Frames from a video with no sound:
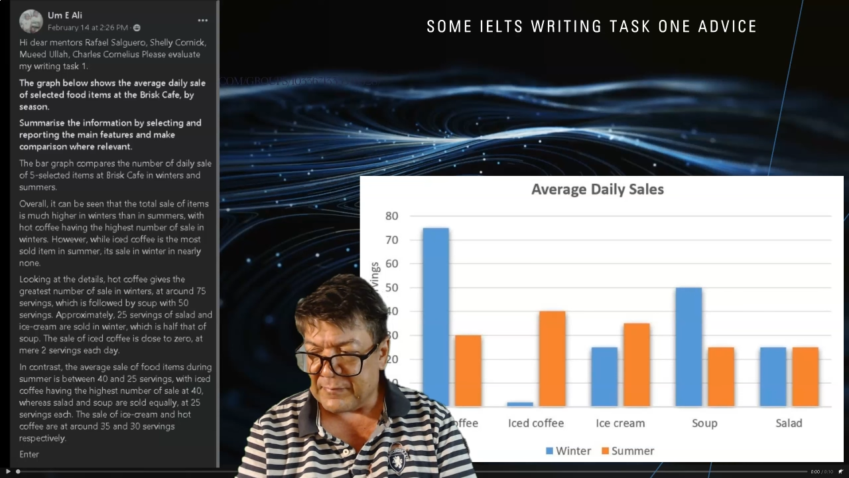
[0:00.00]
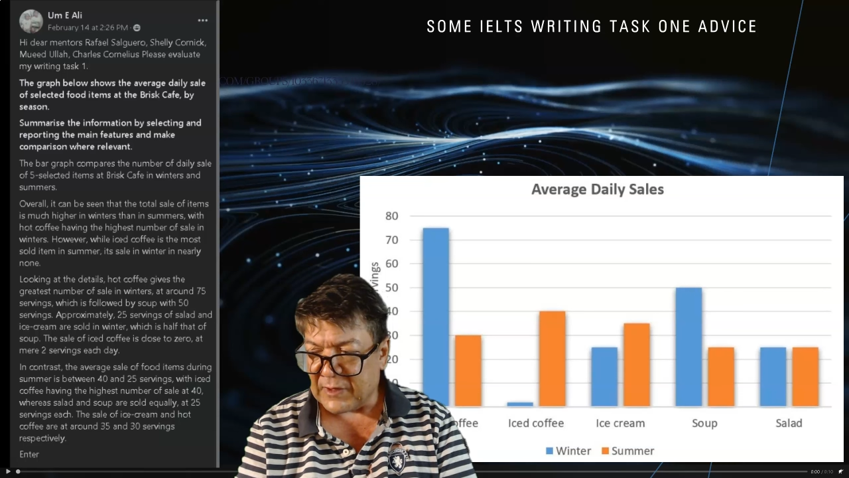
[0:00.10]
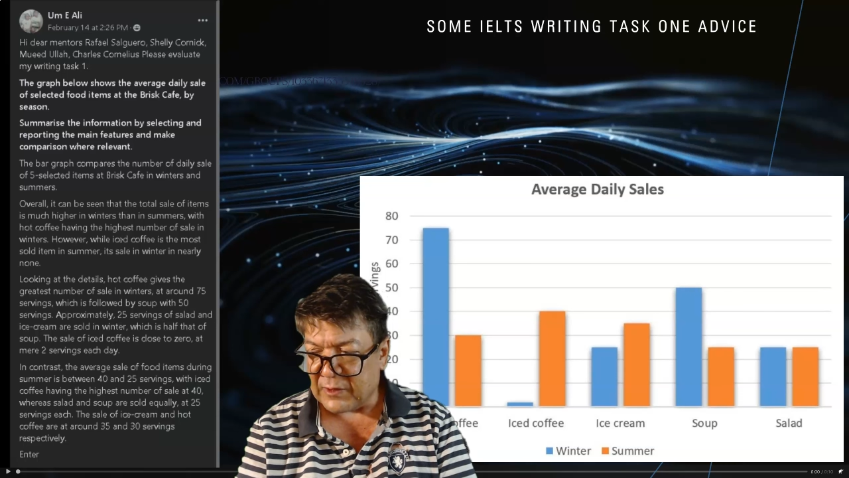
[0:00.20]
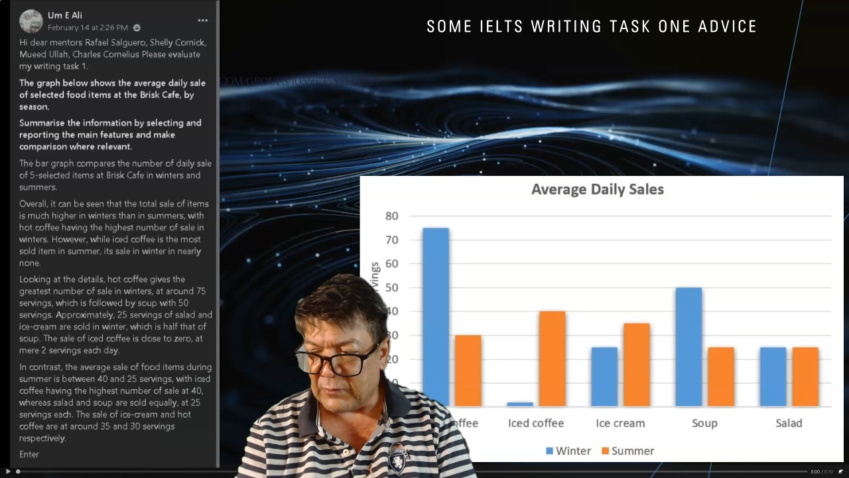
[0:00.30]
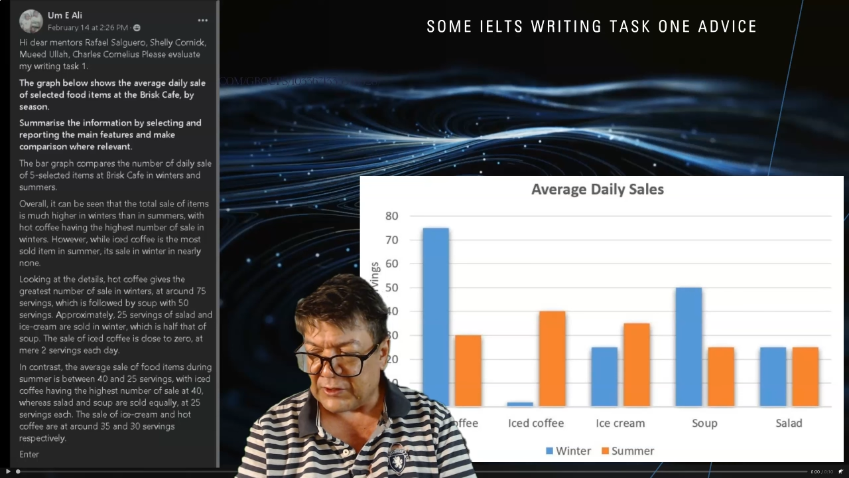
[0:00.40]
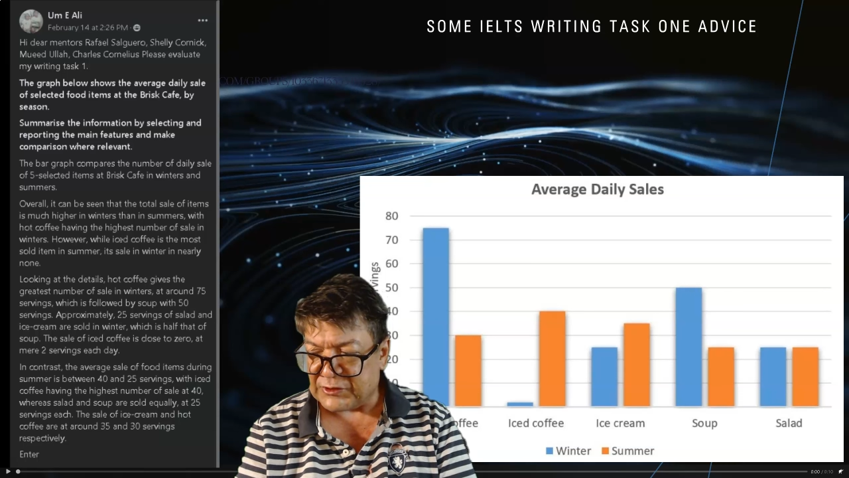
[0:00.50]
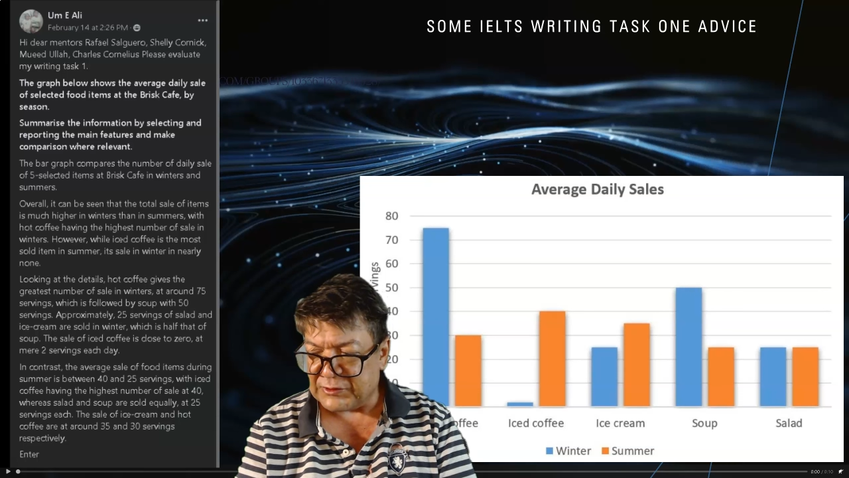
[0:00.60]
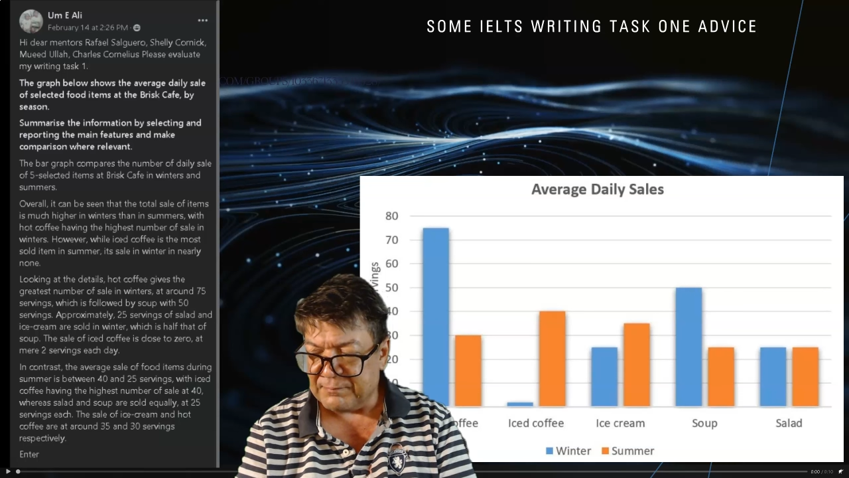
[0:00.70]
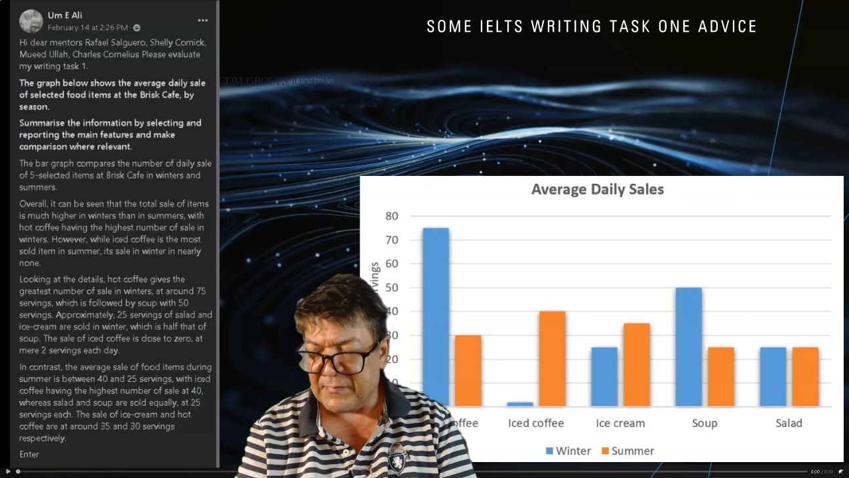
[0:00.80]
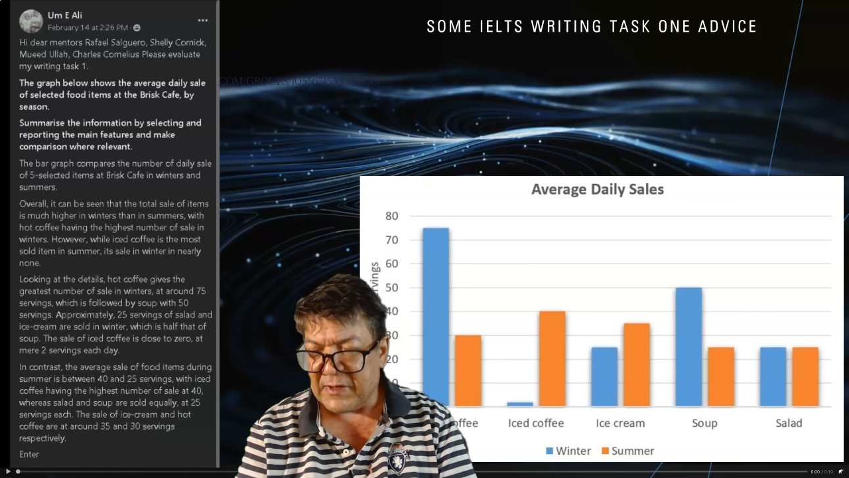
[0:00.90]

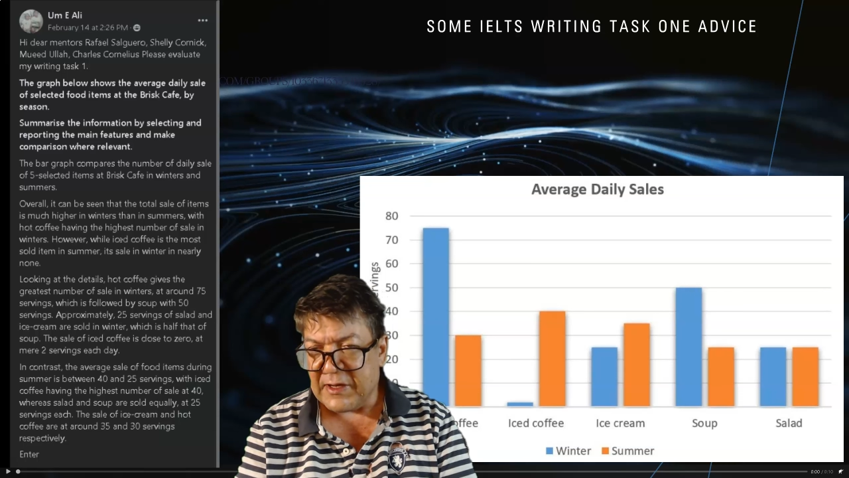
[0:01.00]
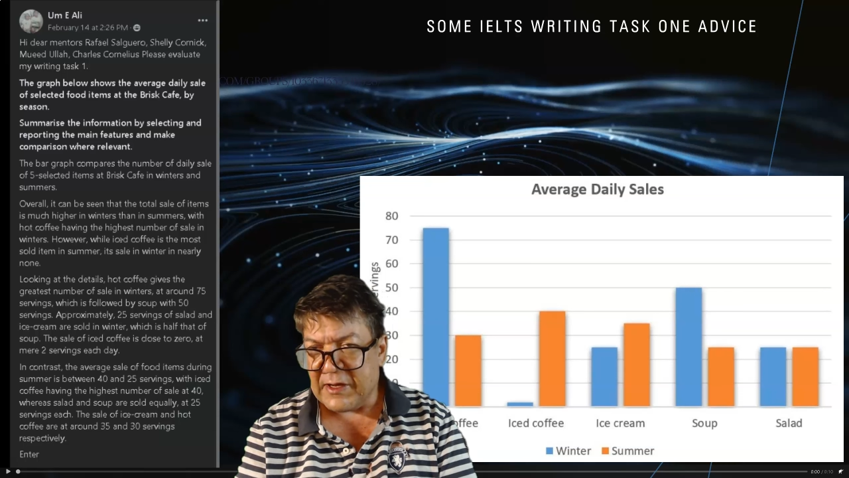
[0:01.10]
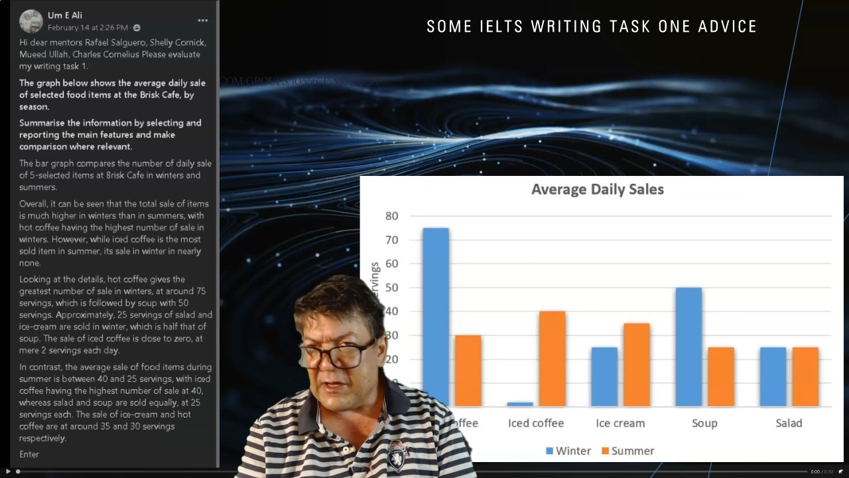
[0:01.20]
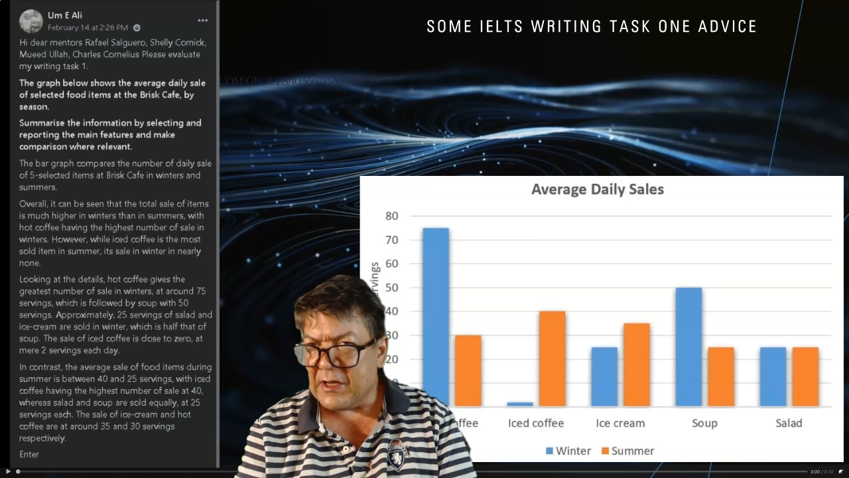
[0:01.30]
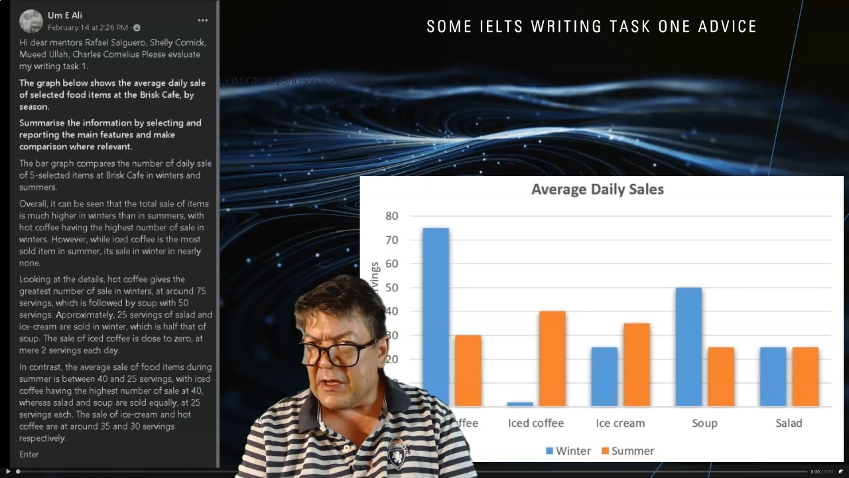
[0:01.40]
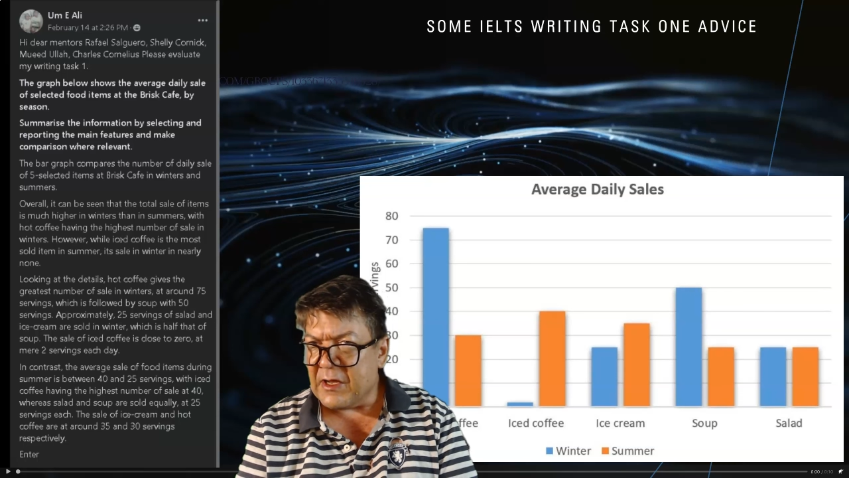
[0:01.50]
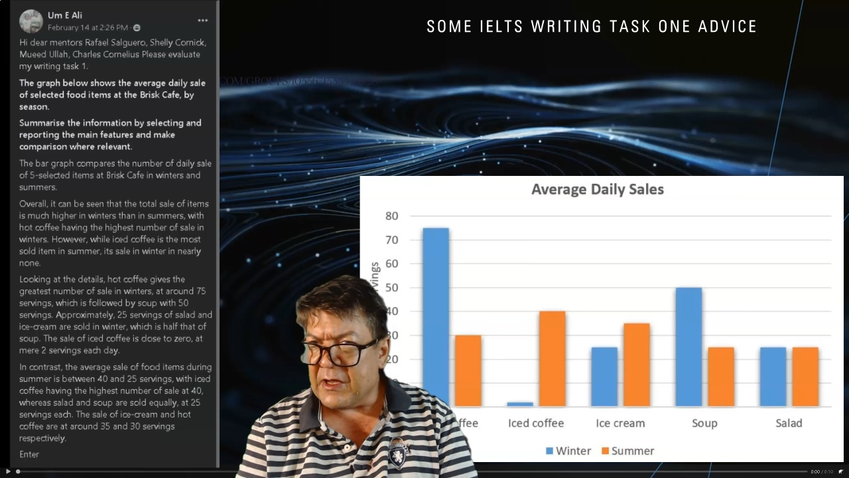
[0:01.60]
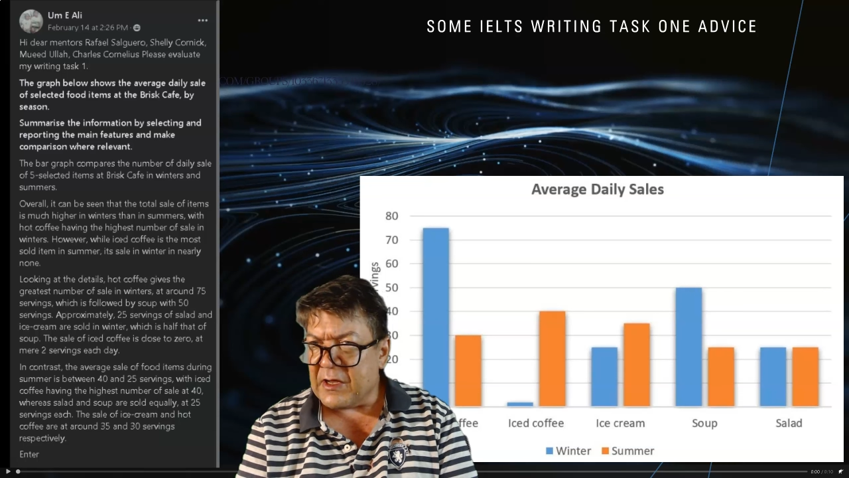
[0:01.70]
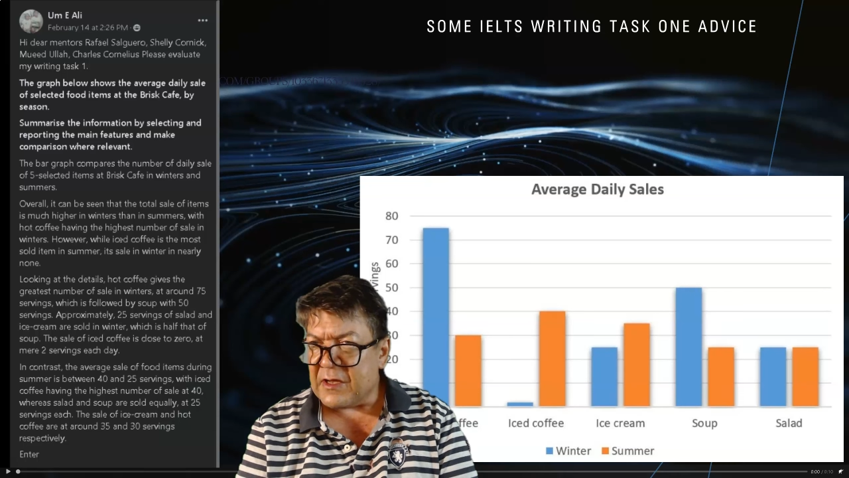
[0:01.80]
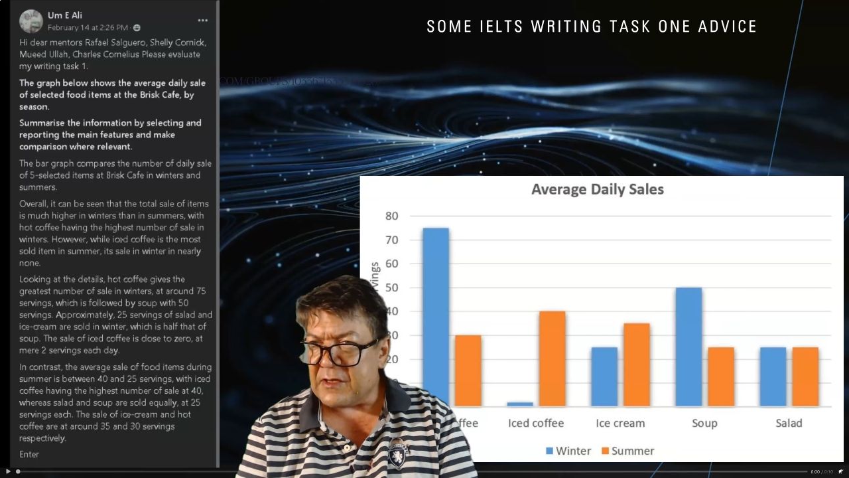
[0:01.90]
question.
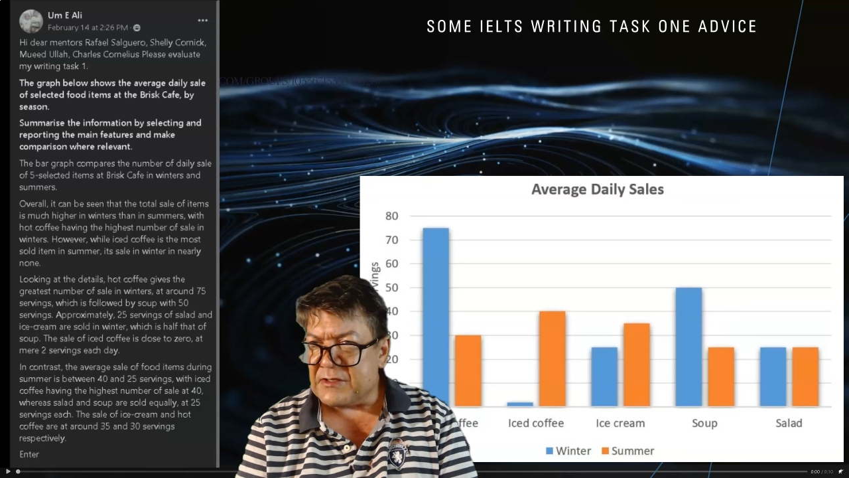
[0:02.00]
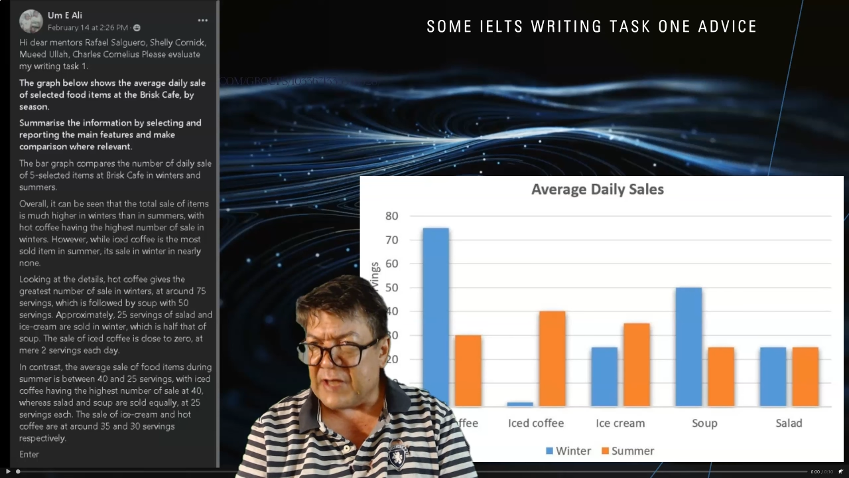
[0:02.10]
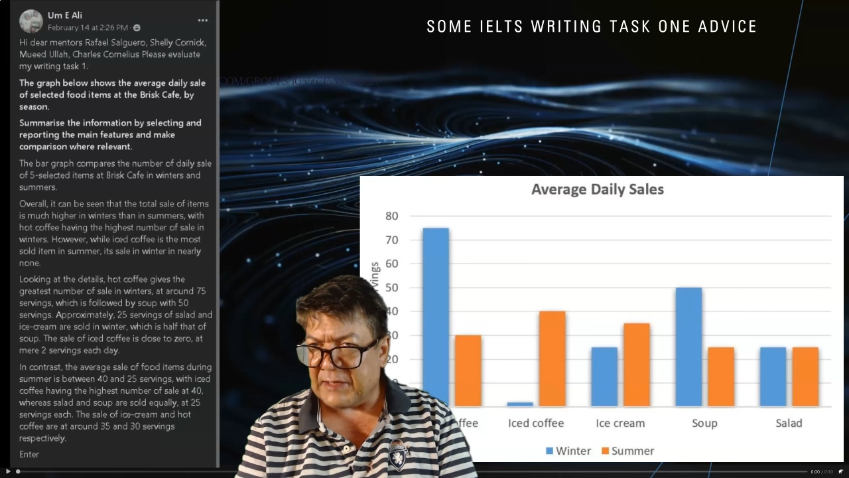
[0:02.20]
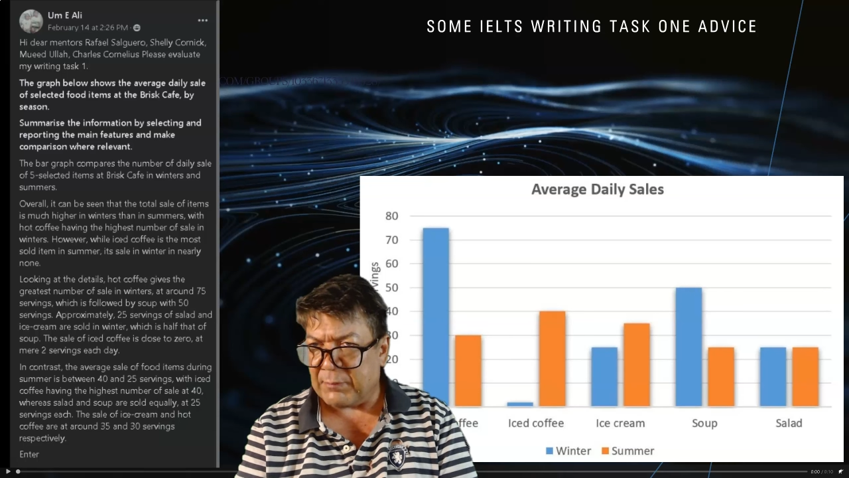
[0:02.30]
Data